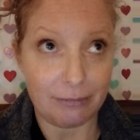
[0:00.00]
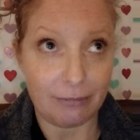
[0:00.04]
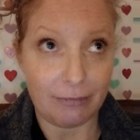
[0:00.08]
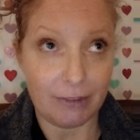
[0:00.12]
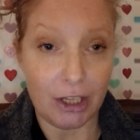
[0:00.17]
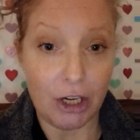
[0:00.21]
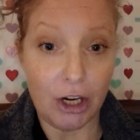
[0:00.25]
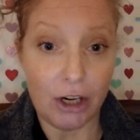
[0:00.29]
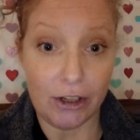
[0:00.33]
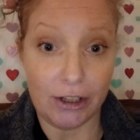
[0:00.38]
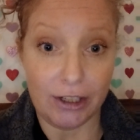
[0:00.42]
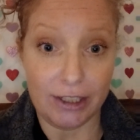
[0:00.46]

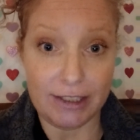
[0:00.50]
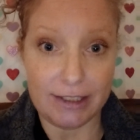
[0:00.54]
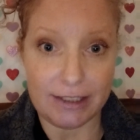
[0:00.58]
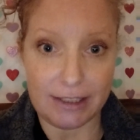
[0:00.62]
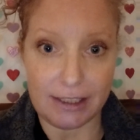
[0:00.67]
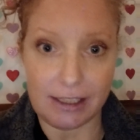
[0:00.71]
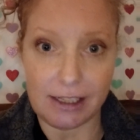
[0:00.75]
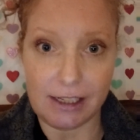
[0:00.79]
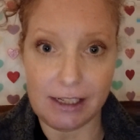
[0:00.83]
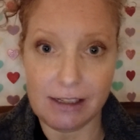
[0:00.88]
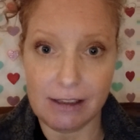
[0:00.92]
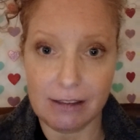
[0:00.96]

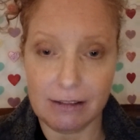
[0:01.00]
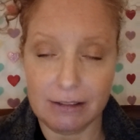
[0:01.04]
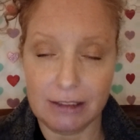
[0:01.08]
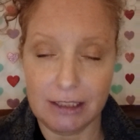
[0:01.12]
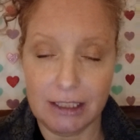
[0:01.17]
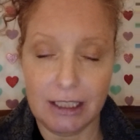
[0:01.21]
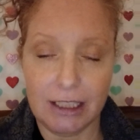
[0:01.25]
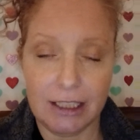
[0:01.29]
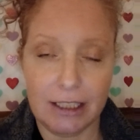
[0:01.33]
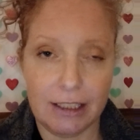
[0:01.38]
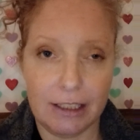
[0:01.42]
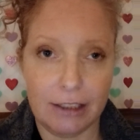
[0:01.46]
currency.
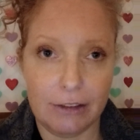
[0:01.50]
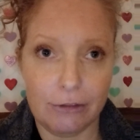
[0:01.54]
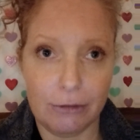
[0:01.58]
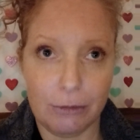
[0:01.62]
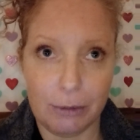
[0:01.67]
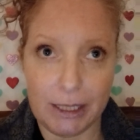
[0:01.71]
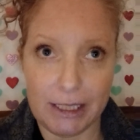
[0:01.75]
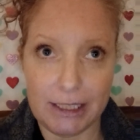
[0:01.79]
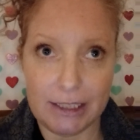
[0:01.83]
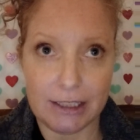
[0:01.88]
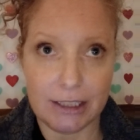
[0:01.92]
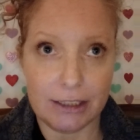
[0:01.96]
You've
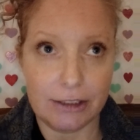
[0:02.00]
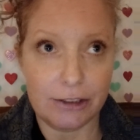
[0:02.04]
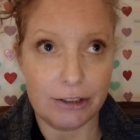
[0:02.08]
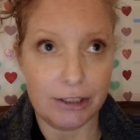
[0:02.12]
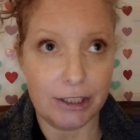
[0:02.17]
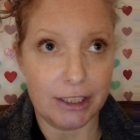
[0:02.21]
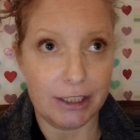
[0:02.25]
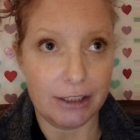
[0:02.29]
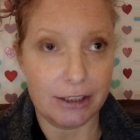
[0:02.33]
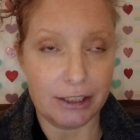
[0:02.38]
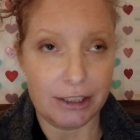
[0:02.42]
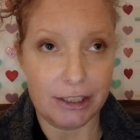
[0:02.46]
wasted your
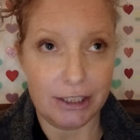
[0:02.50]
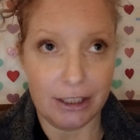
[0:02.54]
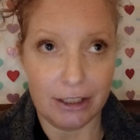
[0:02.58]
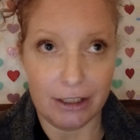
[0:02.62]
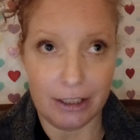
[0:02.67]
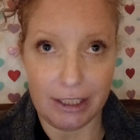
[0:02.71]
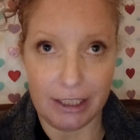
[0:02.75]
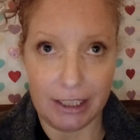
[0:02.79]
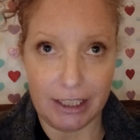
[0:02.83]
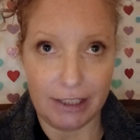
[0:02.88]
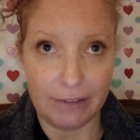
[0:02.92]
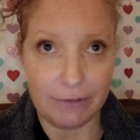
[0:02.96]
energy on
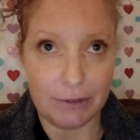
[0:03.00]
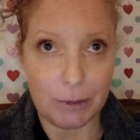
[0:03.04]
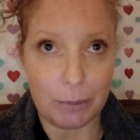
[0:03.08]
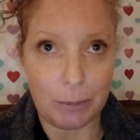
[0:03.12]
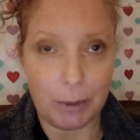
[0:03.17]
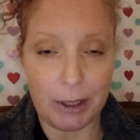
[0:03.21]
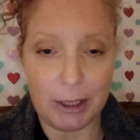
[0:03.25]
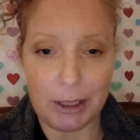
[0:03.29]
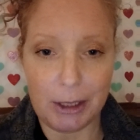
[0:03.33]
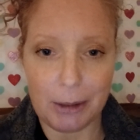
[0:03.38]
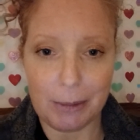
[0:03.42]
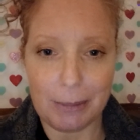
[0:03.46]
it. You've
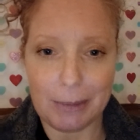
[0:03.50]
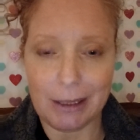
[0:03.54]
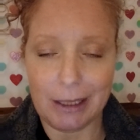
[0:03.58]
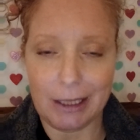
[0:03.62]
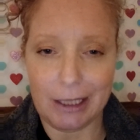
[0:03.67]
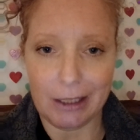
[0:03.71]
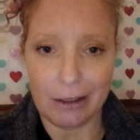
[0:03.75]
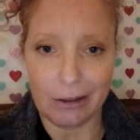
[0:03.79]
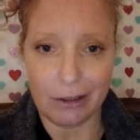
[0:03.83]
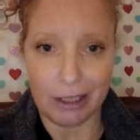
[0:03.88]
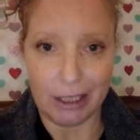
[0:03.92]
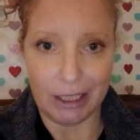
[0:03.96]
spent your money
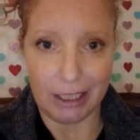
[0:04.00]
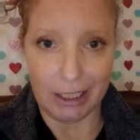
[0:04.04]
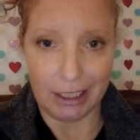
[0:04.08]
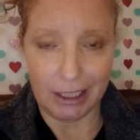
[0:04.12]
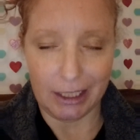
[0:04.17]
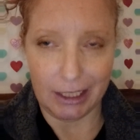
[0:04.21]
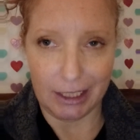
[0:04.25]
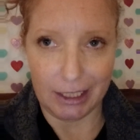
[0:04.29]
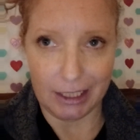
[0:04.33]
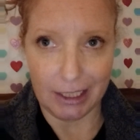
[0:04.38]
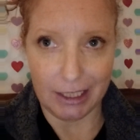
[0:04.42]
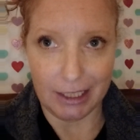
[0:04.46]
on it.
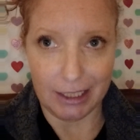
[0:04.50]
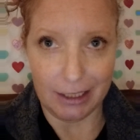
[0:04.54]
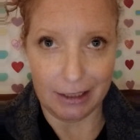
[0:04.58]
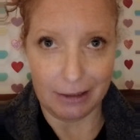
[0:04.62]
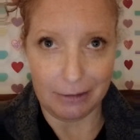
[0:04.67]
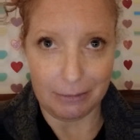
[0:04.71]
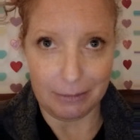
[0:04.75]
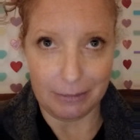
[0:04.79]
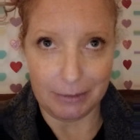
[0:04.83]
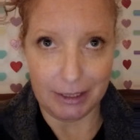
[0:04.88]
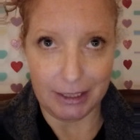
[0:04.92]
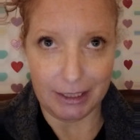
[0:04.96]

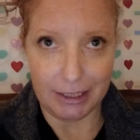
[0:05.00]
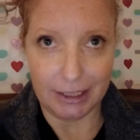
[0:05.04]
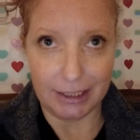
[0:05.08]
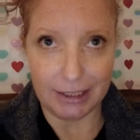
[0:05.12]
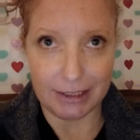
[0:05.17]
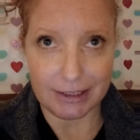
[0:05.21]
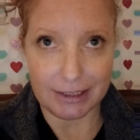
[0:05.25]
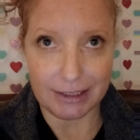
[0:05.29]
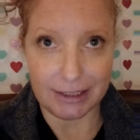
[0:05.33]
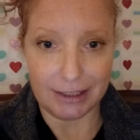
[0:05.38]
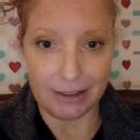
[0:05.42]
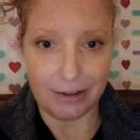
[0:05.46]

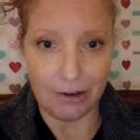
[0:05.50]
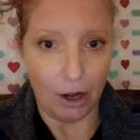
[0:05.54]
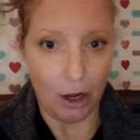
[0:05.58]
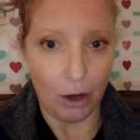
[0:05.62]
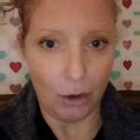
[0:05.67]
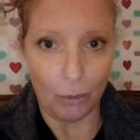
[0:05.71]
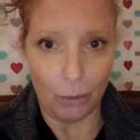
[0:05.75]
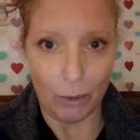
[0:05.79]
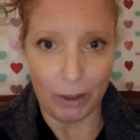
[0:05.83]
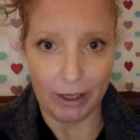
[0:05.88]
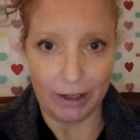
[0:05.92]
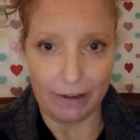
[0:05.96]
It's not
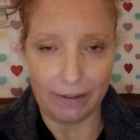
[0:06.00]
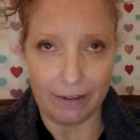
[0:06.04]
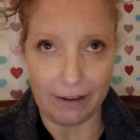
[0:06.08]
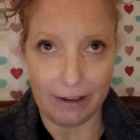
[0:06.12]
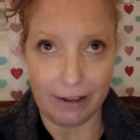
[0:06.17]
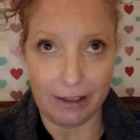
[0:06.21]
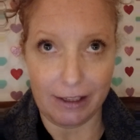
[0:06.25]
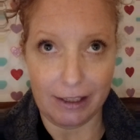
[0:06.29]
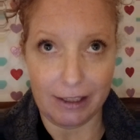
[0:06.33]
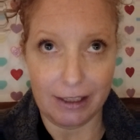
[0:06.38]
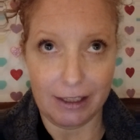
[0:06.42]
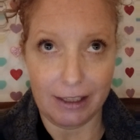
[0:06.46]
worth
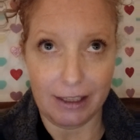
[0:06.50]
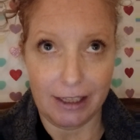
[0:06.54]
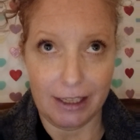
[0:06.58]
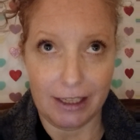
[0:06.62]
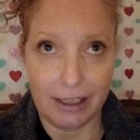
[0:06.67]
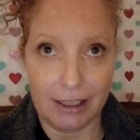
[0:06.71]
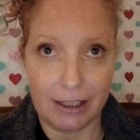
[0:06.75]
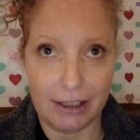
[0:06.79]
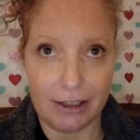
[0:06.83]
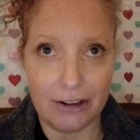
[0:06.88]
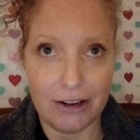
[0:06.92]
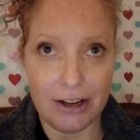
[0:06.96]
it.
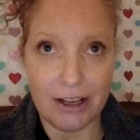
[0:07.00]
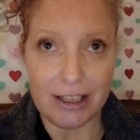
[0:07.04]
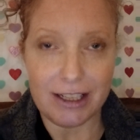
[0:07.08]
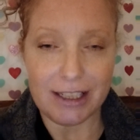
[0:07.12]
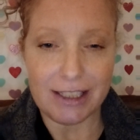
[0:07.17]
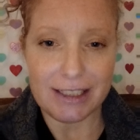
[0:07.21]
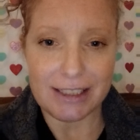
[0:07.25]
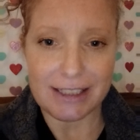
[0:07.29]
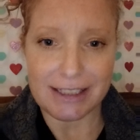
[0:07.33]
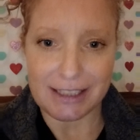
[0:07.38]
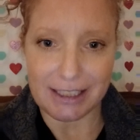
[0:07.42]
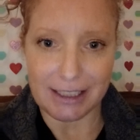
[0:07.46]
You're not going
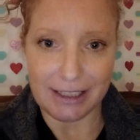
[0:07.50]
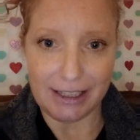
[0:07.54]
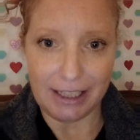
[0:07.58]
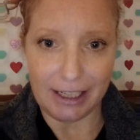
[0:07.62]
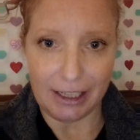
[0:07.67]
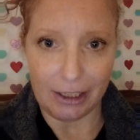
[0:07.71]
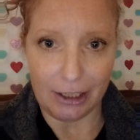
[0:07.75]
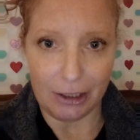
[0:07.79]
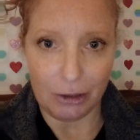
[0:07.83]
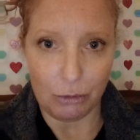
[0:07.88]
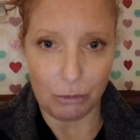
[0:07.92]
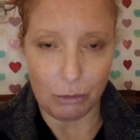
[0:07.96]
to sit there
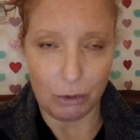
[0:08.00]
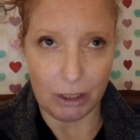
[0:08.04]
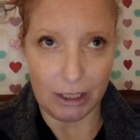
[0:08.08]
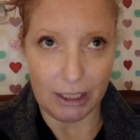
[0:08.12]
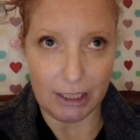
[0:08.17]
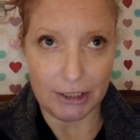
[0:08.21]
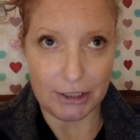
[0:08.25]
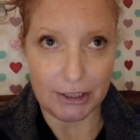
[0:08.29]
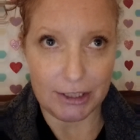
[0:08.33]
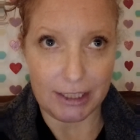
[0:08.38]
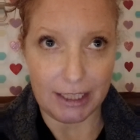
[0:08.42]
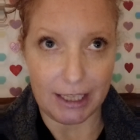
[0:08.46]
and
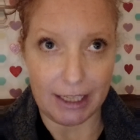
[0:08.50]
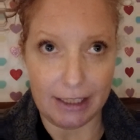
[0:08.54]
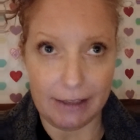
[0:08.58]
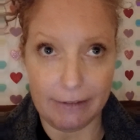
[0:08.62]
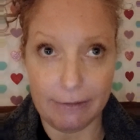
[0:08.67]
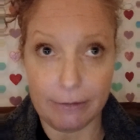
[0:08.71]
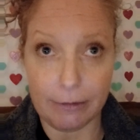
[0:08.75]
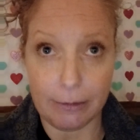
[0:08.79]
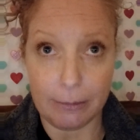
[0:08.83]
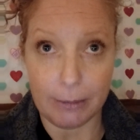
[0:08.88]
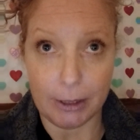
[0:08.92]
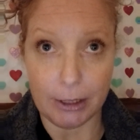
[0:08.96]
watch that
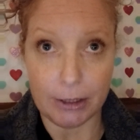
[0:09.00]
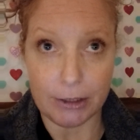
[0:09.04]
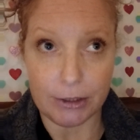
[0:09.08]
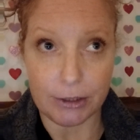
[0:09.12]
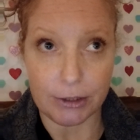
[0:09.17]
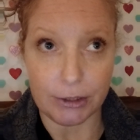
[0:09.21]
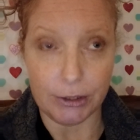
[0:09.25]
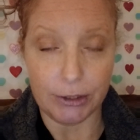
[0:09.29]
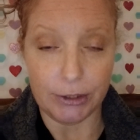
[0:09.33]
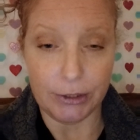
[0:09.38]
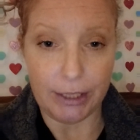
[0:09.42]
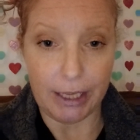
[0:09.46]

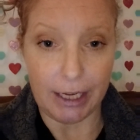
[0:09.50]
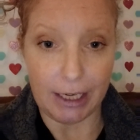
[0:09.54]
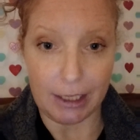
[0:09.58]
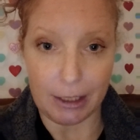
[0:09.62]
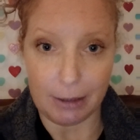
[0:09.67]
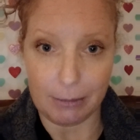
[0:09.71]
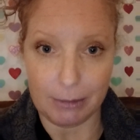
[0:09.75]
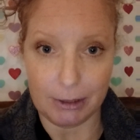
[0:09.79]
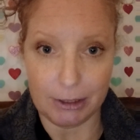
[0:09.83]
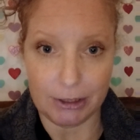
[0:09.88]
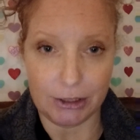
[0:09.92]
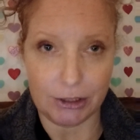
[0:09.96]
infomercial, that
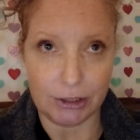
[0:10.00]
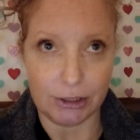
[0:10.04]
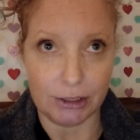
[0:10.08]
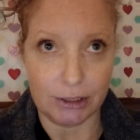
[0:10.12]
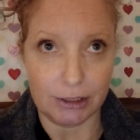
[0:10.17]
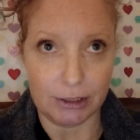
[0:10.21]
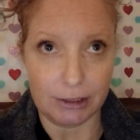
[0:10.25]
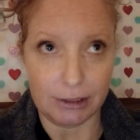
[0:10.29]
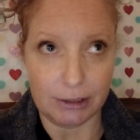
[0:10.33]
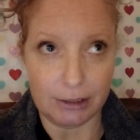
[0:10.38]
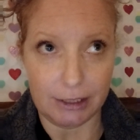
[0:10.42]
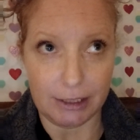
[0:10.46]

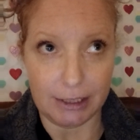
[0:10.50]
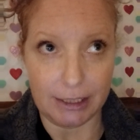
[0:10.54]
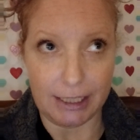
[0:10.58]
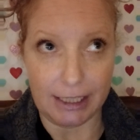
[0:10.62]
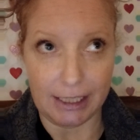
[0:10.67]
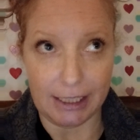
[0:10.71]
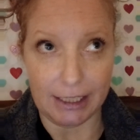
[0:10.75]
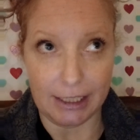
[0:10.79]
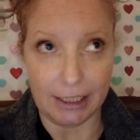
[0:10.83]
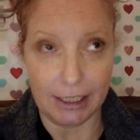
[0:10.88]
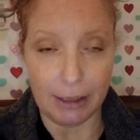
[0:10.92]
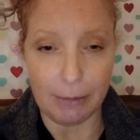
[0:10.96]
commercial
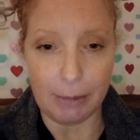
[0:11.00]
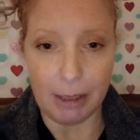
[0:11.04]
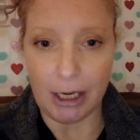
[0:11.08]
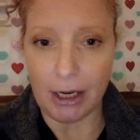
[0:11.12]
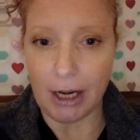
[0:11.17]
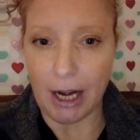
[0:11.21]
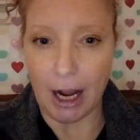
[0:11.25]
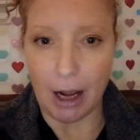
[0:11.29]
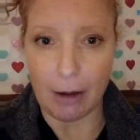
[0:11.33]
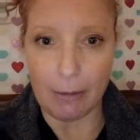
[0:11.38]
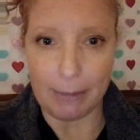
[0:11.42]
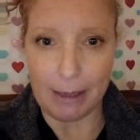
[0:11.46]
again, no matter
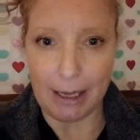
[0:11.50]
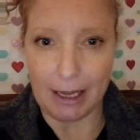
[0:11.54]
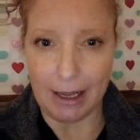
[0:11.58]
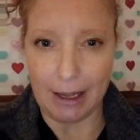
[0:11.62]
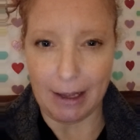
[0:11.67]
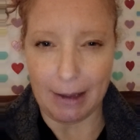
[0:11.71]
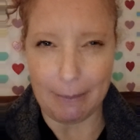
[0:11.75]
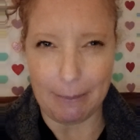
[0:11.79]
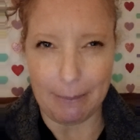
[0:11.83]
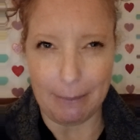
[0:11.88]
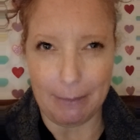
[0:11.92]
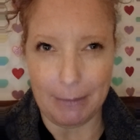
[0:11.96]
how
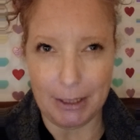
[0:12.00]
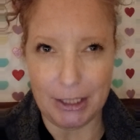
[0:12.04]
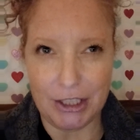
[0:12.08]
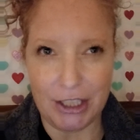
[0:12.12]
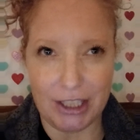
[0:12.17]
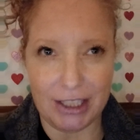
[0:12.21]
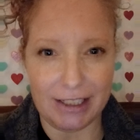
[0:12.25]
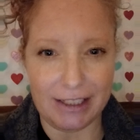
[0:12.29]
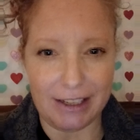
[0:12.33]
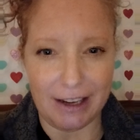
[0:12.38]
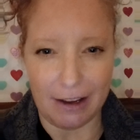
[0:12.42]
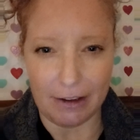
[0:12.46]
much it
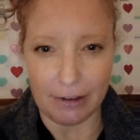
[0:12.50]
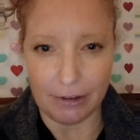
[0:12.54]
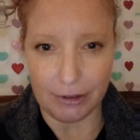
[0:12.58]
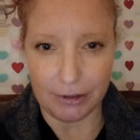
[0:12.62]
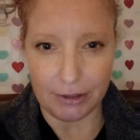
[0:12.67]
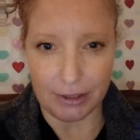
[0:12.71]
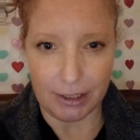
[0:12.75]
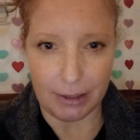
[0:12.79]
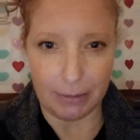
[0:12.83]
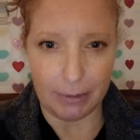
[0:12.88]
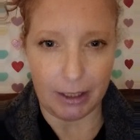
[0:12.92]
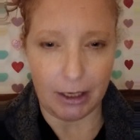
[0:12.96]
yells,
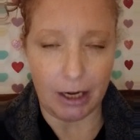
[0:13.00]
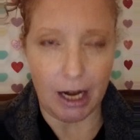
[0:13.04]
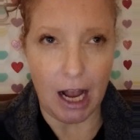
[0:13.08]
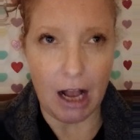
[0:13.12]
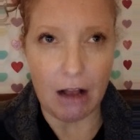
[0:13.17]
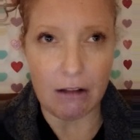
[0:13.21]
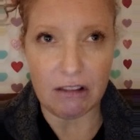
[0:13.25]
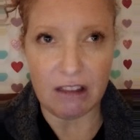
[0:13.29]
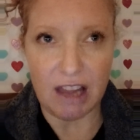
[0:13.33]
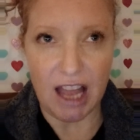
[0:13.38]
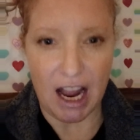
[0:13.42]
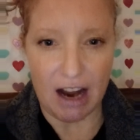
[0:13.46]
no matter how
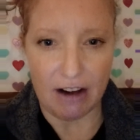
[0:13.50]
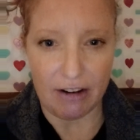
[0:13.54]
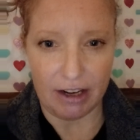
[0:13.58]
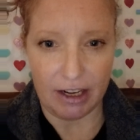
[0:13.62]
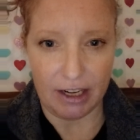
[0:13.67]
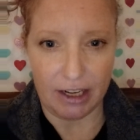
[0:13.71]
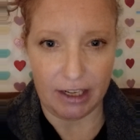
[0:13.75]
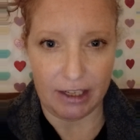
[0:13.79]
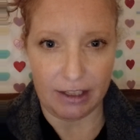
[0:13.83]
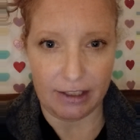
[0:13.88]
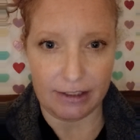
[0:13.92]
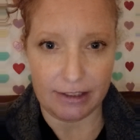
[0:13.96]
loud it
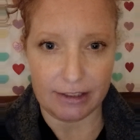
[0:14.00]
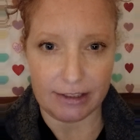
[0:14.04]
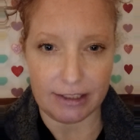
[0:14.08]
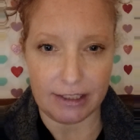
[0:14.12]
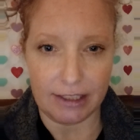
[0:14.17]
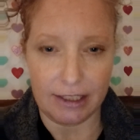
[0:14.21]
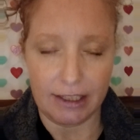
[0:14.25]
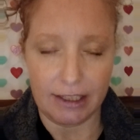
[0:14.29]
is,